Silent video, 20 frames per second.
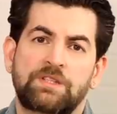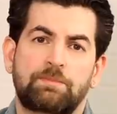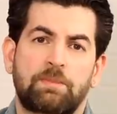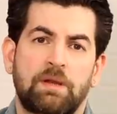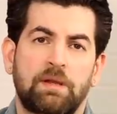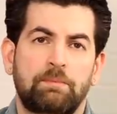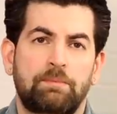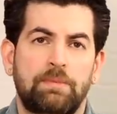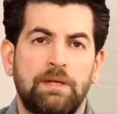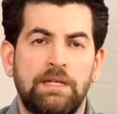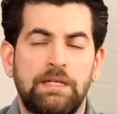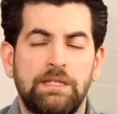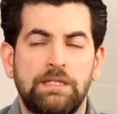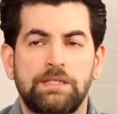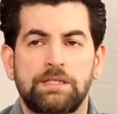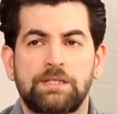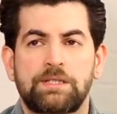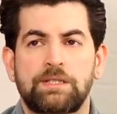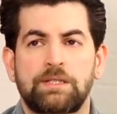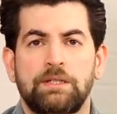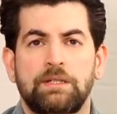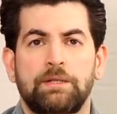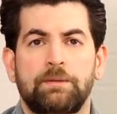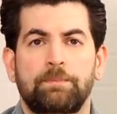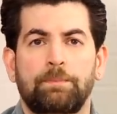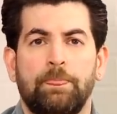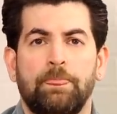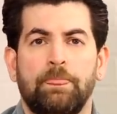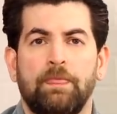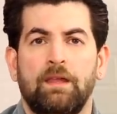spring beans,
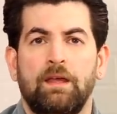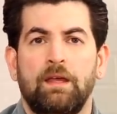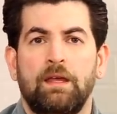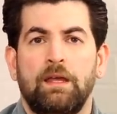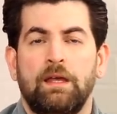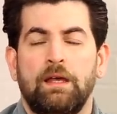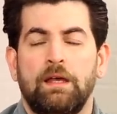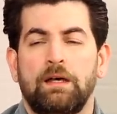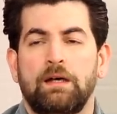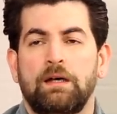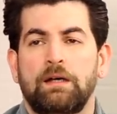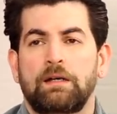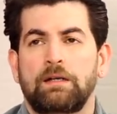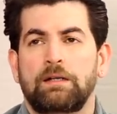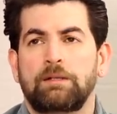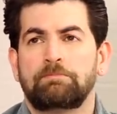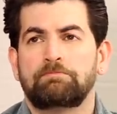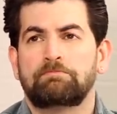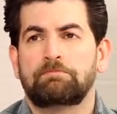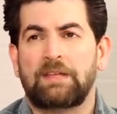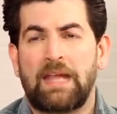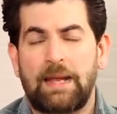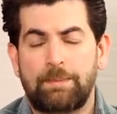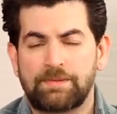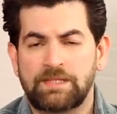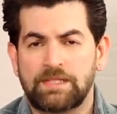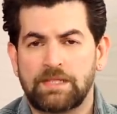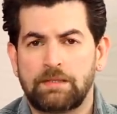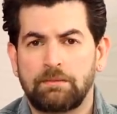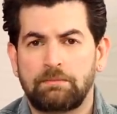um, um
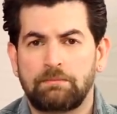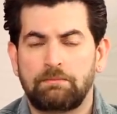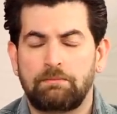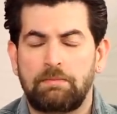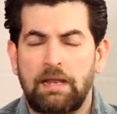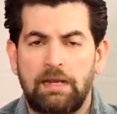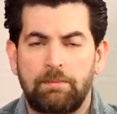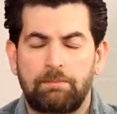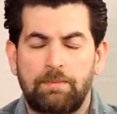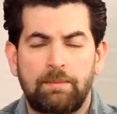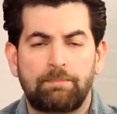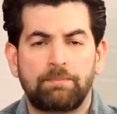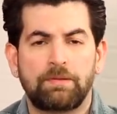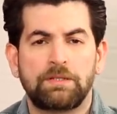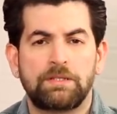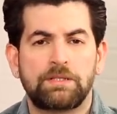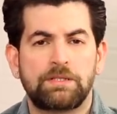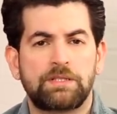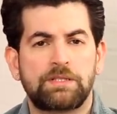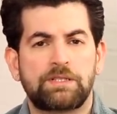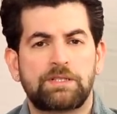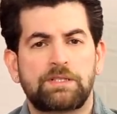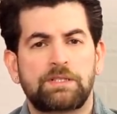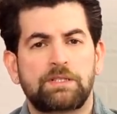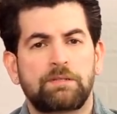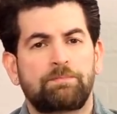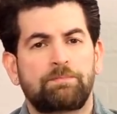capsicum, bell peppers,